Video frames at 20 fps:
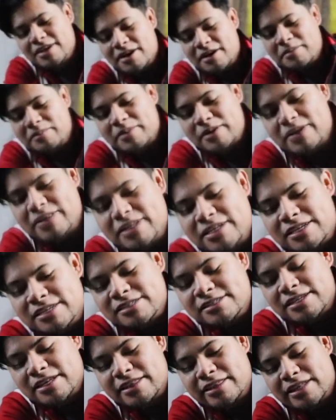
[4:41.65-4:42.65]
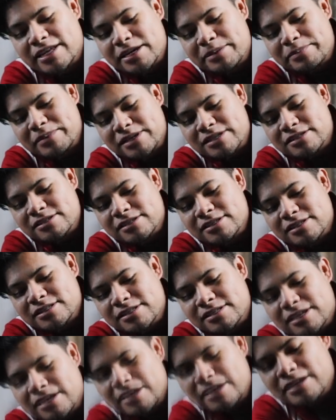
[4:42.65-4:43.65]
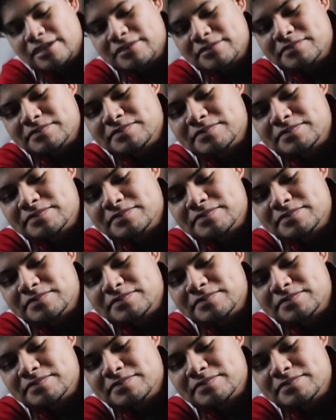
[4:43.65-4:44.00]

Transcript: apparently he sent dick pics to this guy,